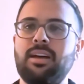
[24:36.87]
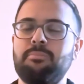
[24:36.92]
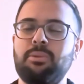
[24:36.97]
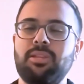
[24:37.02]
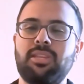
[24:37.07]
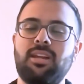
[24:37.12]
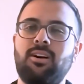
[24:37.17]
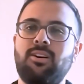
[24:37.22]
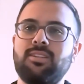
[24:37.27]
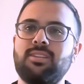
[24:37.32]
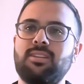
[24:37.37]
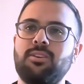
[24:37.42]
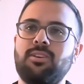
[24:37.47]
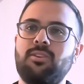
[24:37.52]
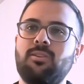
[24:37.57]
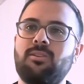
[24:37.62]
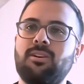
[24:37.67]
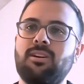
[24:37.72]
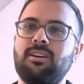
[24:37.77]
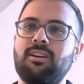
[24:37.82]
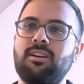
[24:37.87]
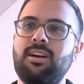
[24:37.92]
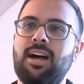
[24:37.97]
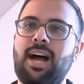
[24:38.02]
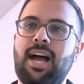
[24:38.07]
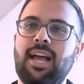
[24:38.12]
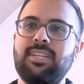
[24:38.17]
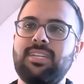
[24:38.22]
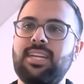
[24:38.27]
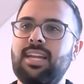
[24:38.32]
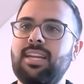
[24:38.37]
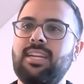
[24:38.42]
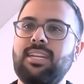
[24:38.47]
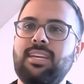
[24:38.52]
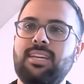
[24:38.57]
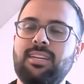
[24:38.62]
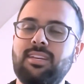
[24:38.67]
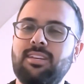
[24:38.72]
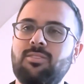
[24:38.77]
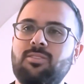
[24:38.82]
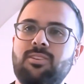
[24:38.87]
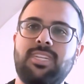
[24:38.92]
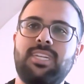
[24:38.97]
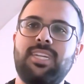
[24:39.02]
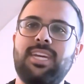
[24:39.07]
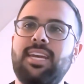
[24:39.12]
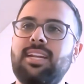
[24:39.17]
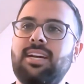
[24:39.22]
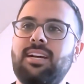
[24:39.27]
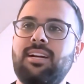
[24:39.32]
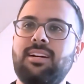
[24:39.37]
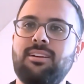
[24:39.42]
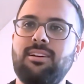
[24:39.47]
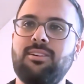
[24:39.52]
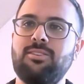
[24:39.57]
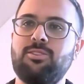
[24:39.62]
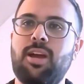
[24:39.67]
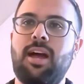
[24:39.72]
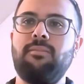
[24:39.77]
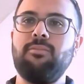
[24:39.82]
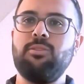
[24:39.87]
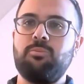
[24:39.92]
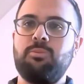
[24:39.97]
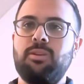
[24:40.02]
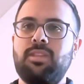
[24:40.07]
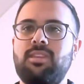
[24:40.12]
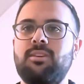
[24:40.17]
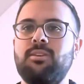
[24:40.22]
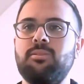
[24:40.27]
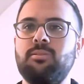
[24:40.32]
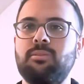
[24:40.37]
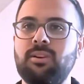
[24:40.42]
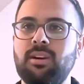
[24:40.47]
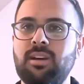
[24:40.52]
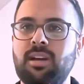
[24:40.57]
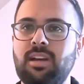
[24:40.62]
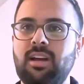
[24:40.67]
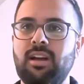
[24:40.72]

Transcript: But then also your identity, your data travels with you